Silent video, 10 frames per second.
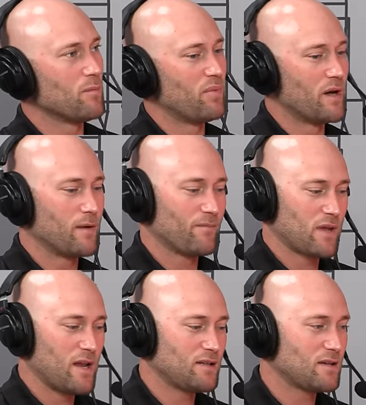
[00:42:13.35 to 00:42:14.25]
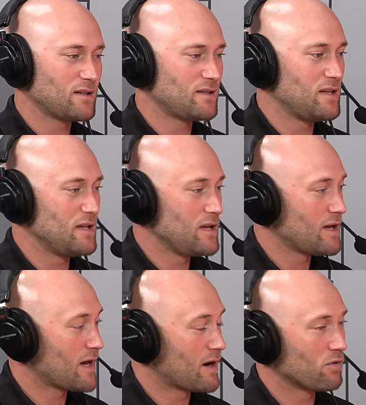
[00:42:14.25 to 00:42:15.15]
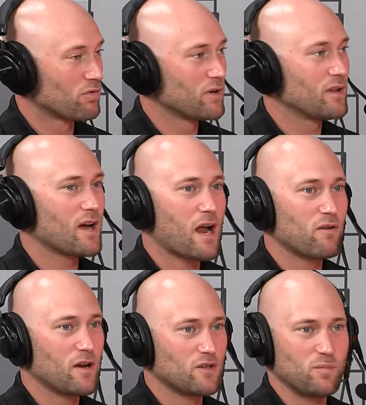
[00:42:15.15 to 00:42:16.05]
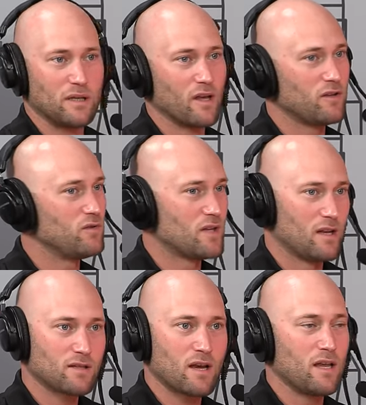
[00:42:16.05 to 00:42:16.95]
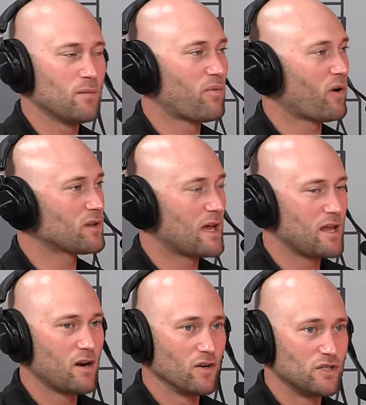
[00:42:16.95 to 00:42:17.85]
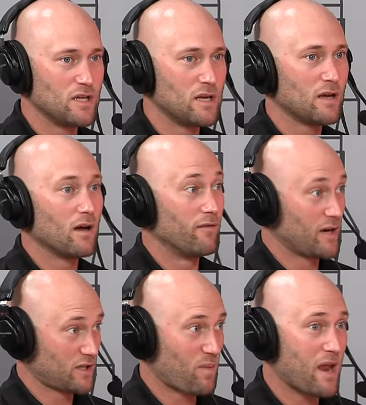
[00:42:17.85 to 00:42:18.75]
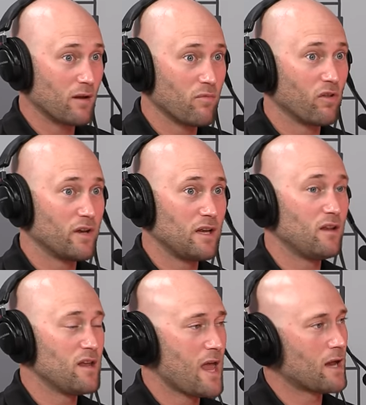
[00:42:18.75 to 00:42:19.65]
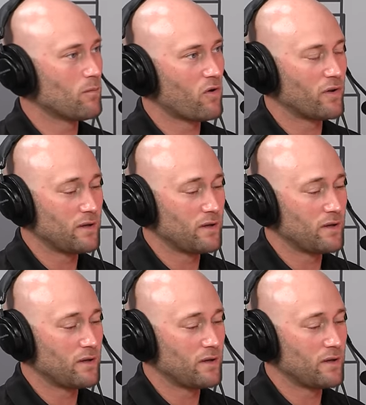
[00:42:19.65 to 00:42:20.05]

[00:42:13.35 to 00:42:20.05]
but an S S T at a really high rate of speed, like you said, it's going to impart that energy of an expanding bullet into the animal.